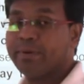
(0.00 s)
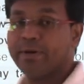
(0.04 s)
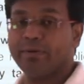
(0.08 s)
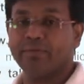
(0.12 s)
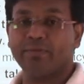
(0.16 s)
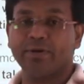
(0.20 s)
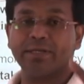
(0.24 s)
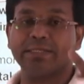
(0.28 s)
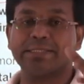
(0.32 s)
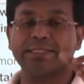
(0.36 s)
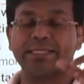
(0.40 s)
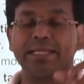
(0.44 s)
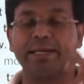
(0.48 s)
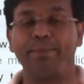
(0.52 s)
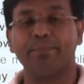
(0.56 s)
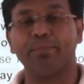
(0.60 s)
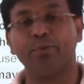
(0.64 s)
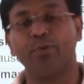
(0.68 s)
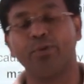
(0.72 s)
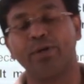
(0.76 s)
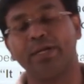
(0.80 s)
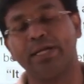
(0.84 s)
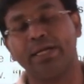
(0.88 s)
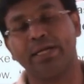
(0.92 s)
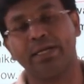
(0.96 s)
reverse
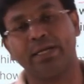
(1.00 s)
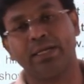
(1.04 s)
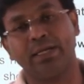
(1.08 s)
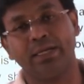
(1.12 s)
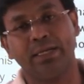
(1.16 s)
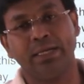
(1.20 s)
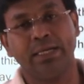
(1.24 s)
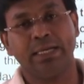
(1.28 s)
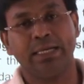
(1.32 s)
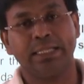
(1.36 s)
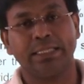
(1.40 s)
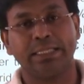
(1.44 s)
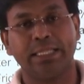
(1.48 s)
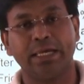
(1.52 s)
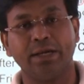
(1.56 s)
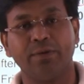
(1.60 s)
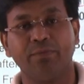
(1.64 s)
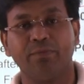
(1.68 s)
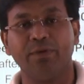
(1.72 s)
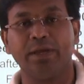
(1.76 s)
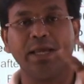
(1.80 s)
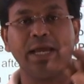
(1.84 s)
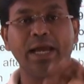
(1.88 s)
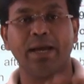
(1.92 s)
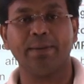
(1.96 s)
repo rate,
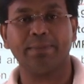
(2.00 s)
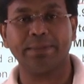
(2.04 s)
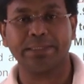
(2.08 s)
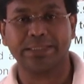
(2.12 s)
then we have